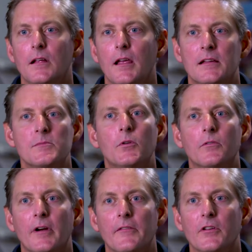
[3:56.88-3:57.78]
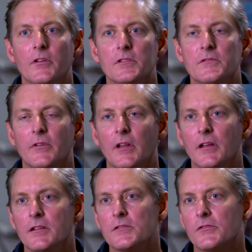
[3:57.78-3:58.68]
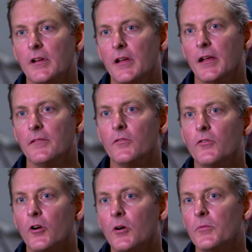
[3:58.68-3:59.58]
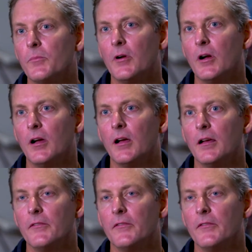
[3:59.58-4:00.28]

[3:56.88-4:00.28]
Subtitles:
Export revenues for the industry have dropped by